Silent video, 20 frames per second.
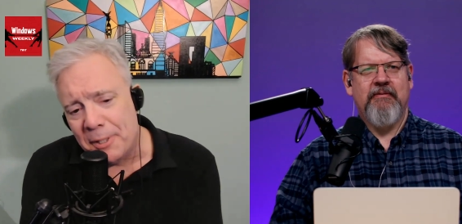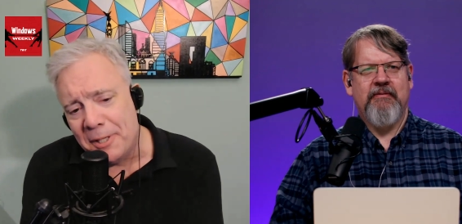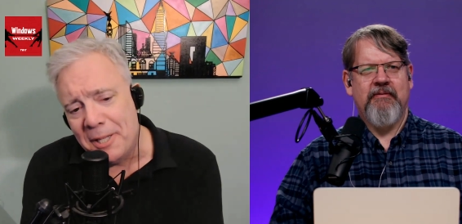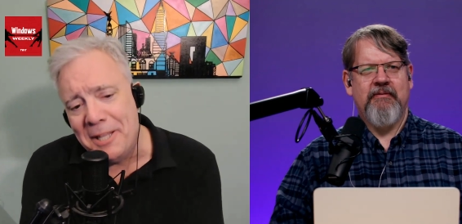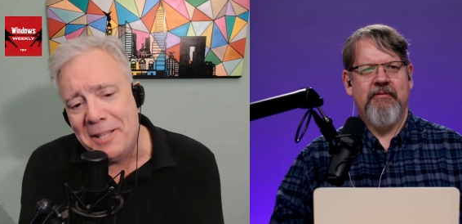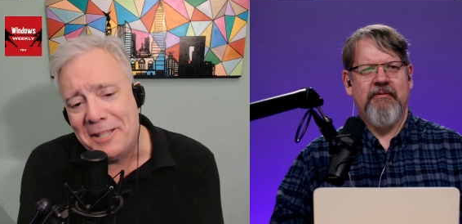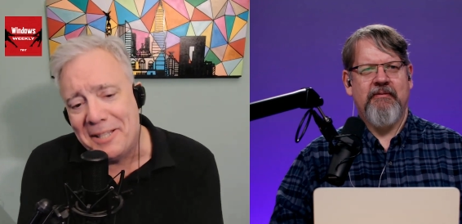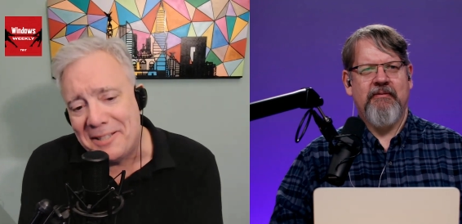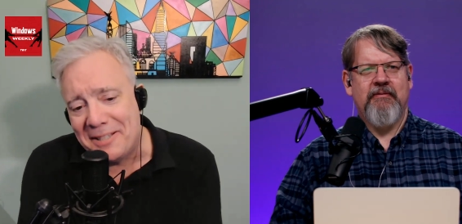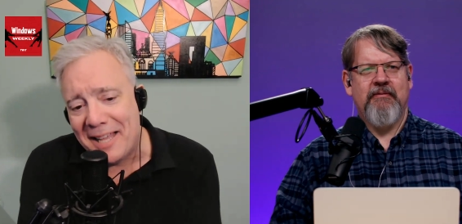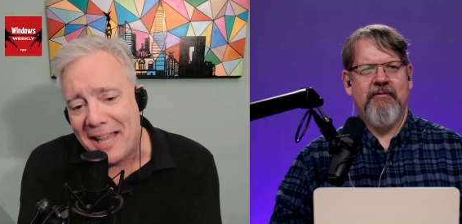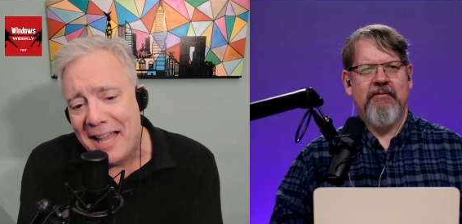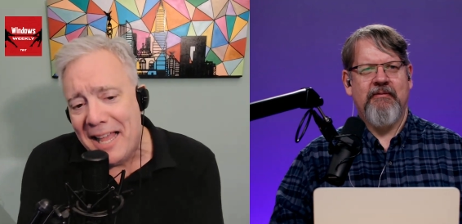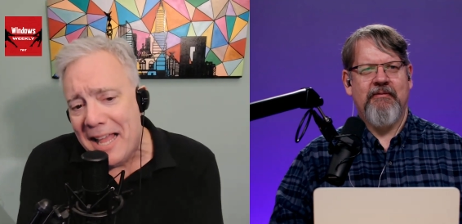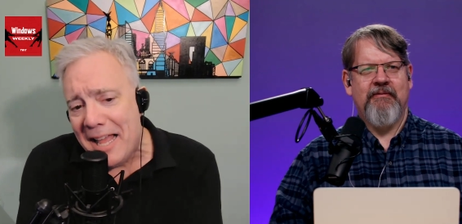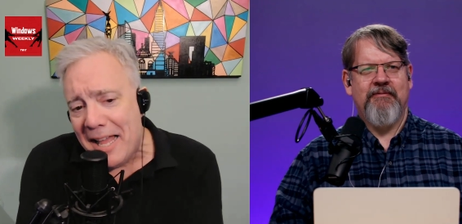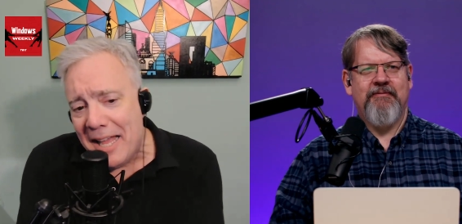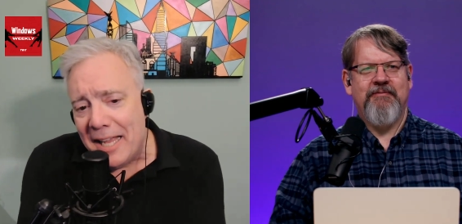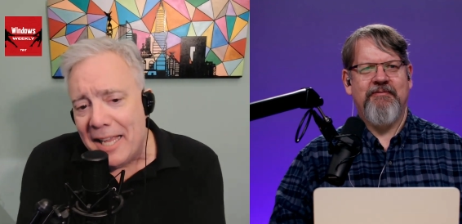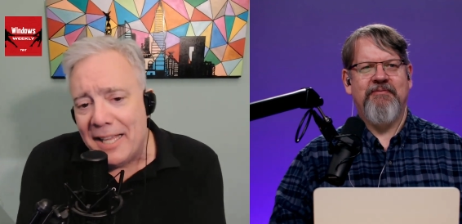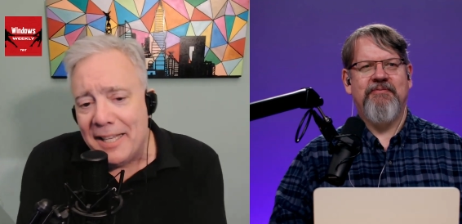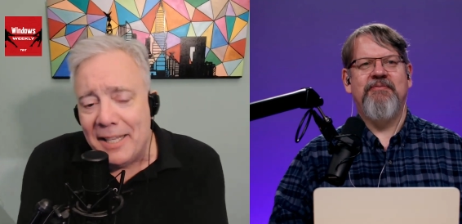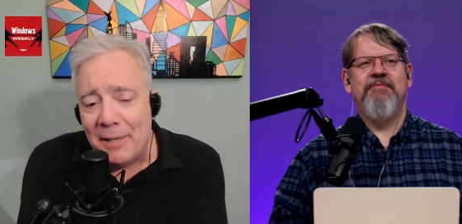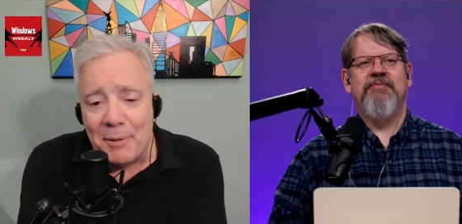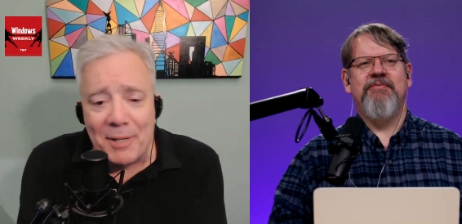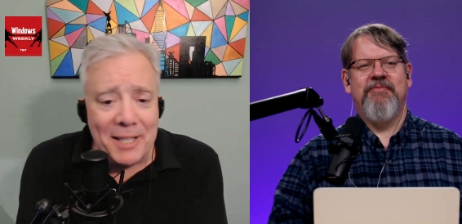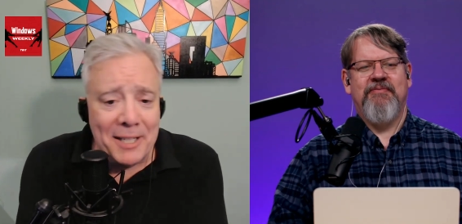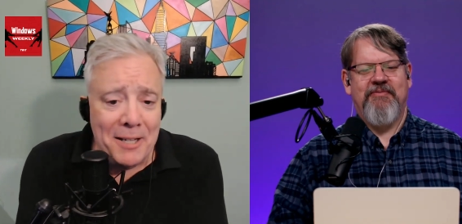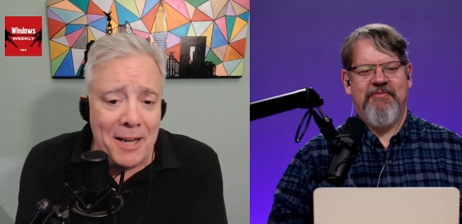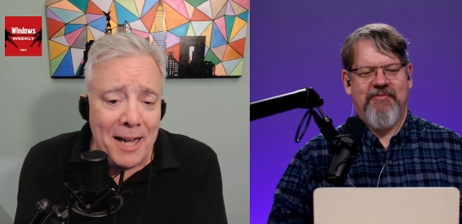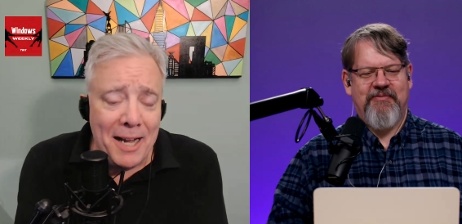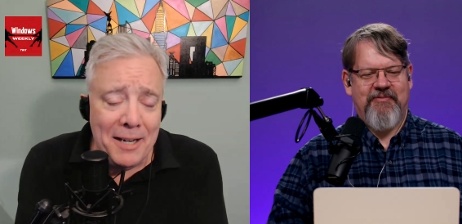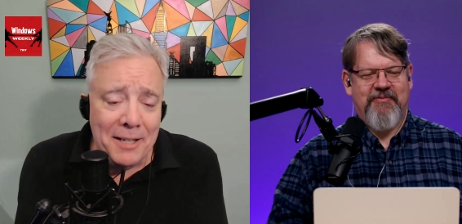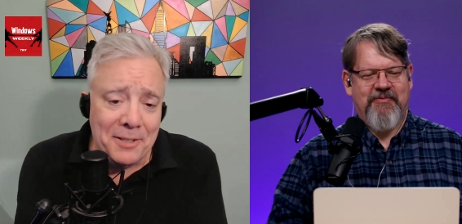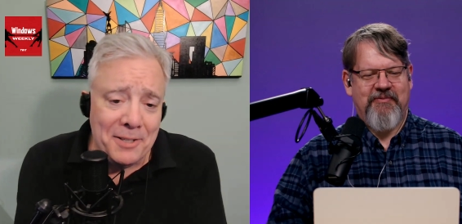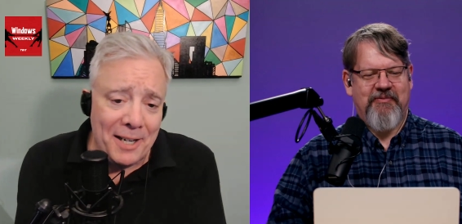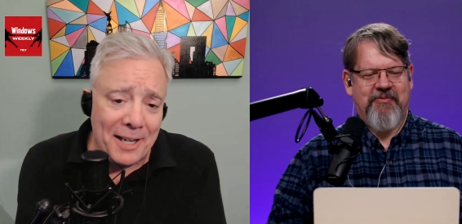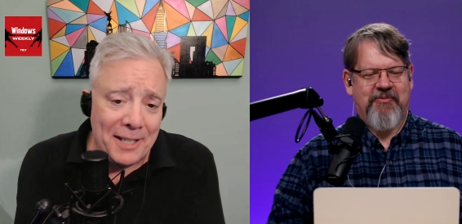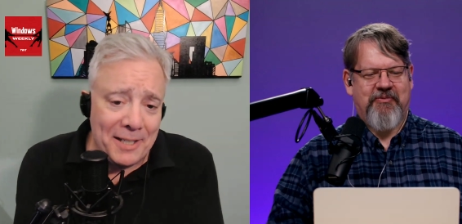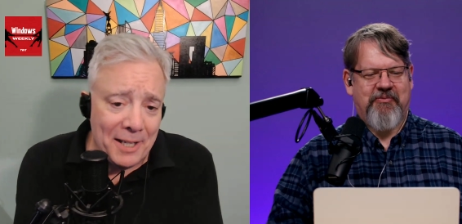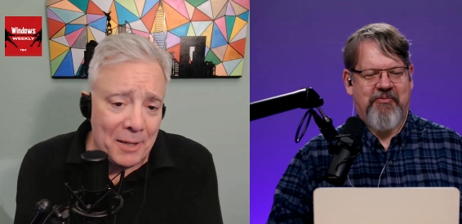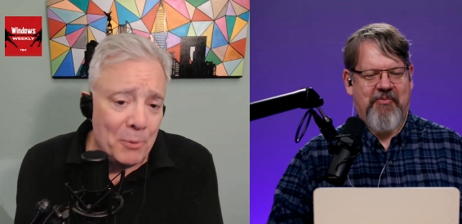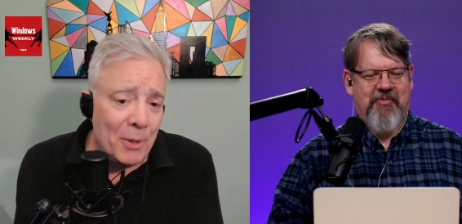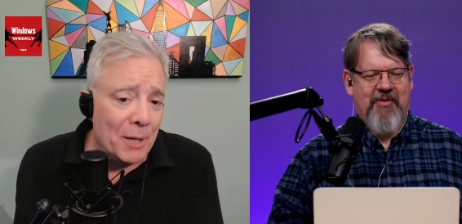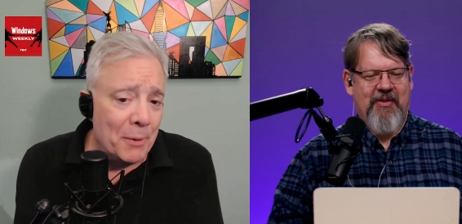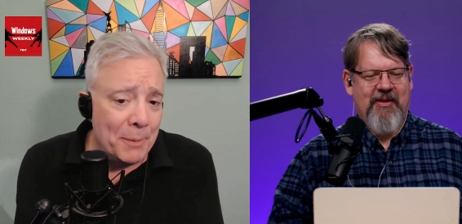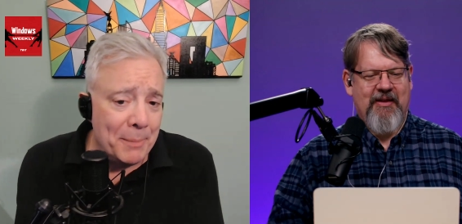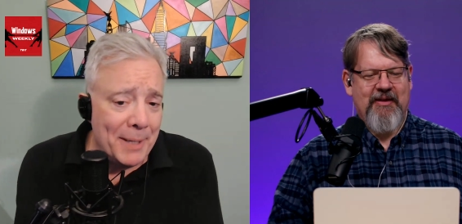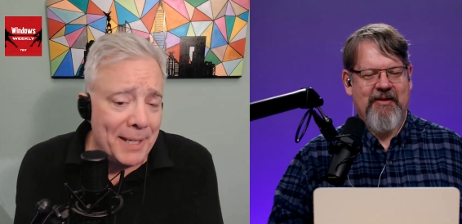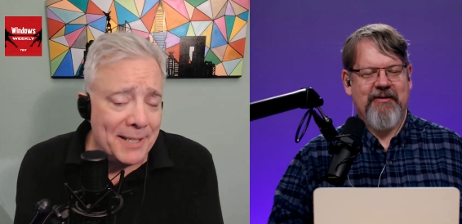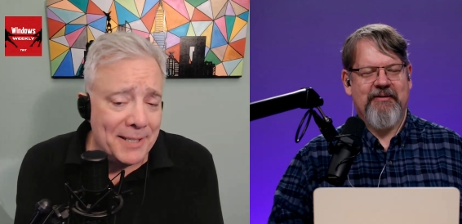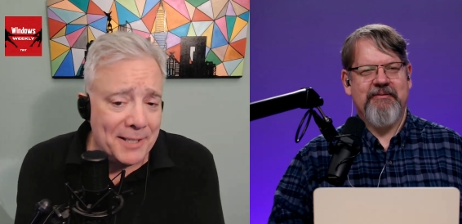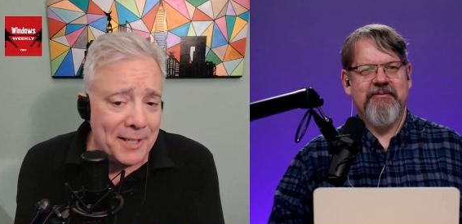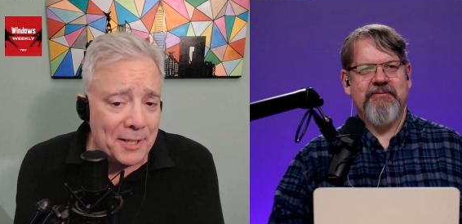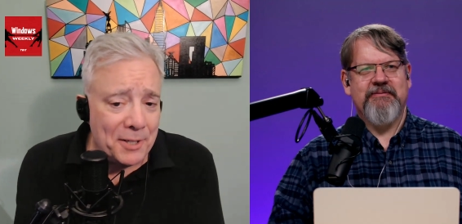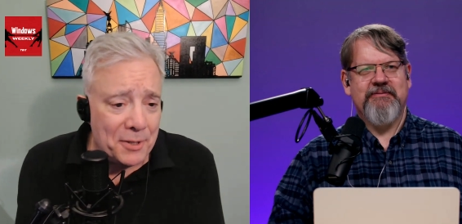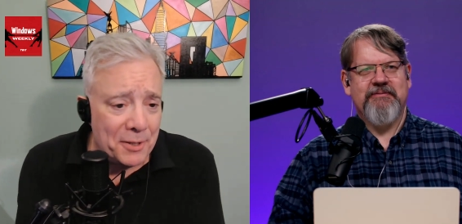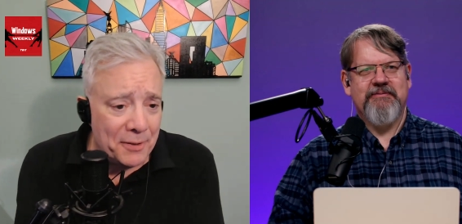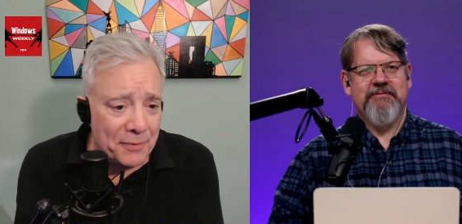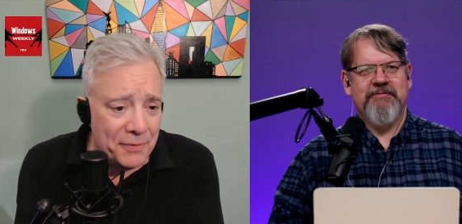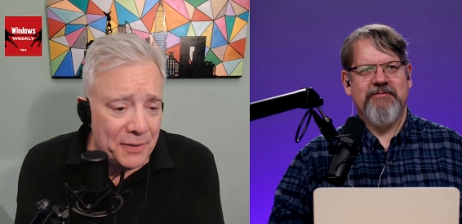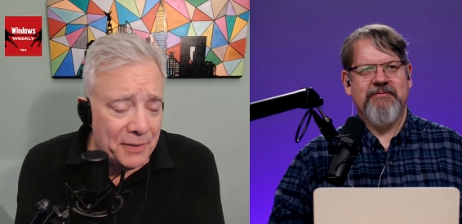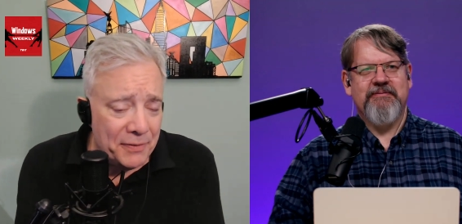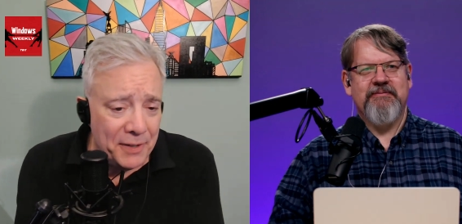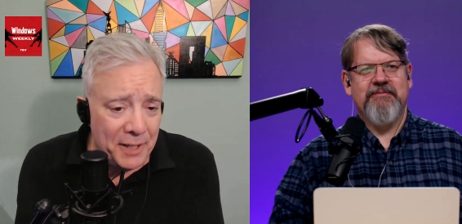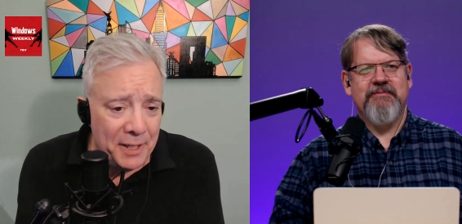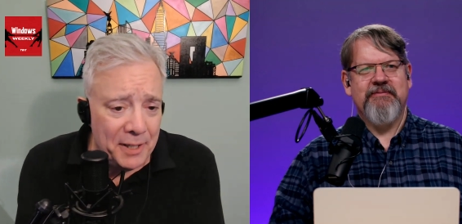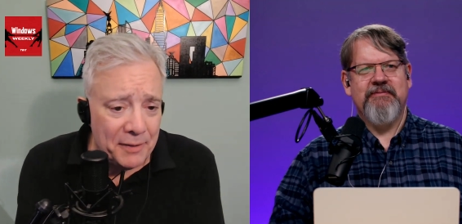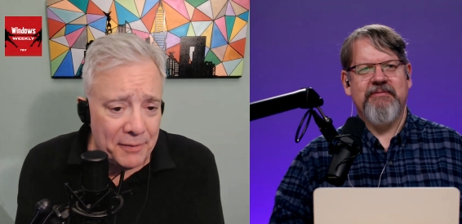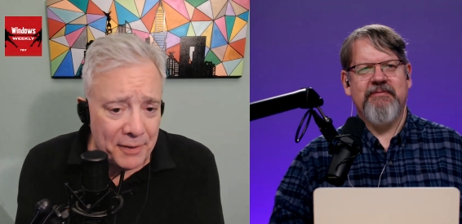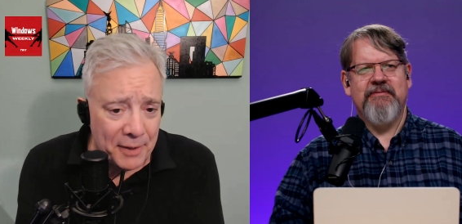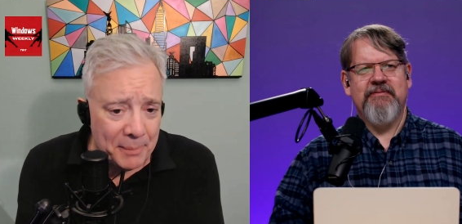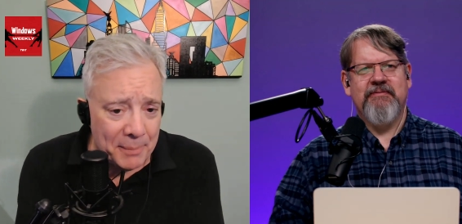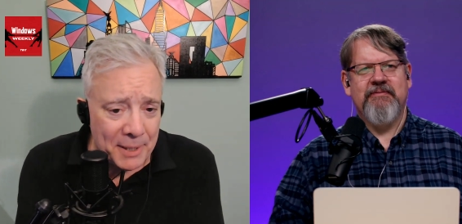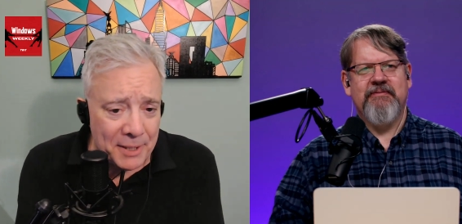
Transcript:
Speaker 1: need this. And they were like, no, here's an idea. Why don't we make six or 15 of them?